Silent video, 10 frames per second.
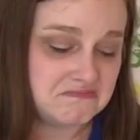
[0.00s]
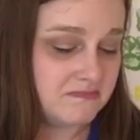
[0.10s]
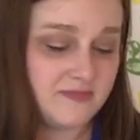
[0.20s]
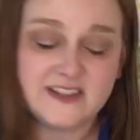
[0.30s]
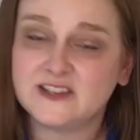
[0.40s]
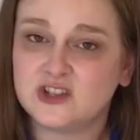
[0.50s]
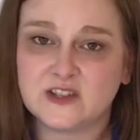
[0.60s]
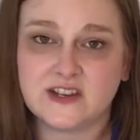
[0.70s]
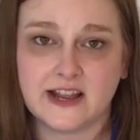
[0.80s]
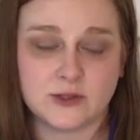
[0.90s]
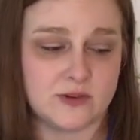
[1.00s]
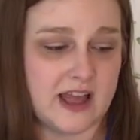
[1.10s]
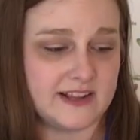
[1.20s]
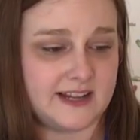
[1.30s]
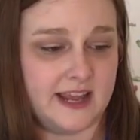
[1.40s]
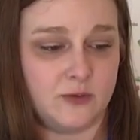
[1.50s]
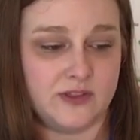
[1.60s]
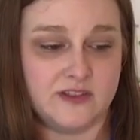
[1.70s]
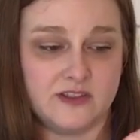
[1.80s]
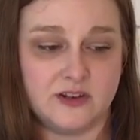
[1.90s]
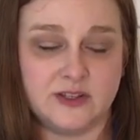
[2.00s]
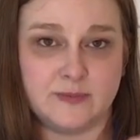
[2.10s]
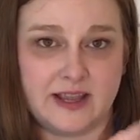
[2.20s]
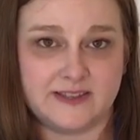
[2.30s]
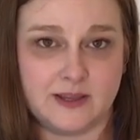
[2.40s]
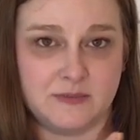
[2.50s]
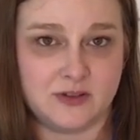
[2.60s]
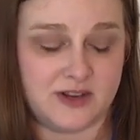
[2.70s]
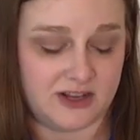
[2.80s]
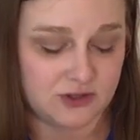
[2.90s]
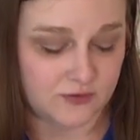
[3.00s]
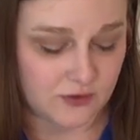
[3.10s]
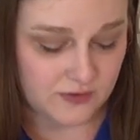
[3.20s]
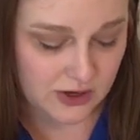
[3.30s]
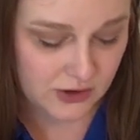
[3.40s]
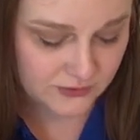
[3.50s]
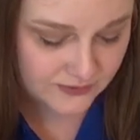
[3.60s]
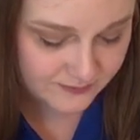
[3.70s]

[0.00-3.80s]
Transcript: this is just a nice relaxed hand with a little space in between each of your fingers.